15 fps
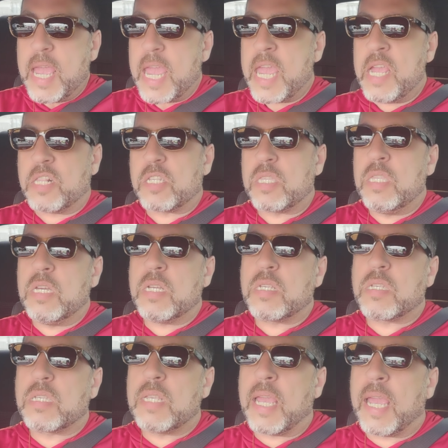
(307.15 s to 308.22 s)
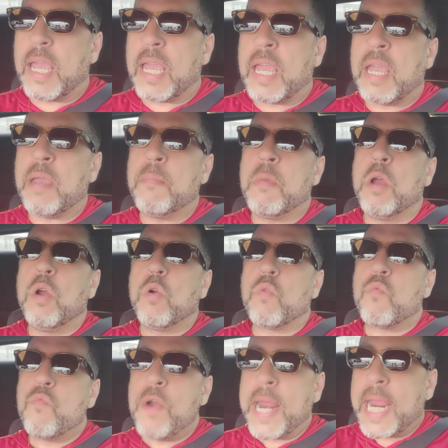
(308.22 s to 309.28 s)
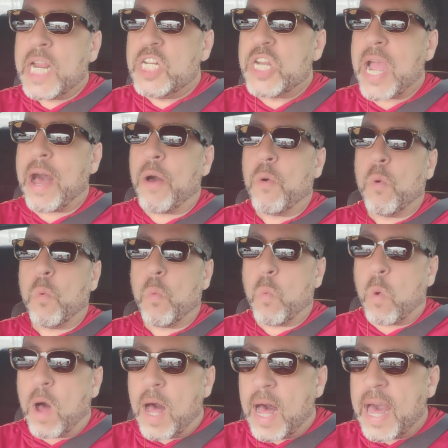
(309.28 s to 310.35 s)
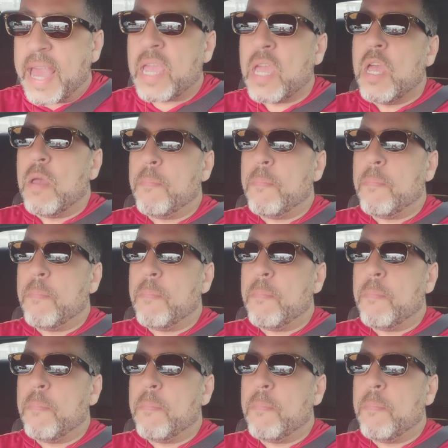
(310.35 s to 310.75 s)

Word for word: It's the same rage out. Why?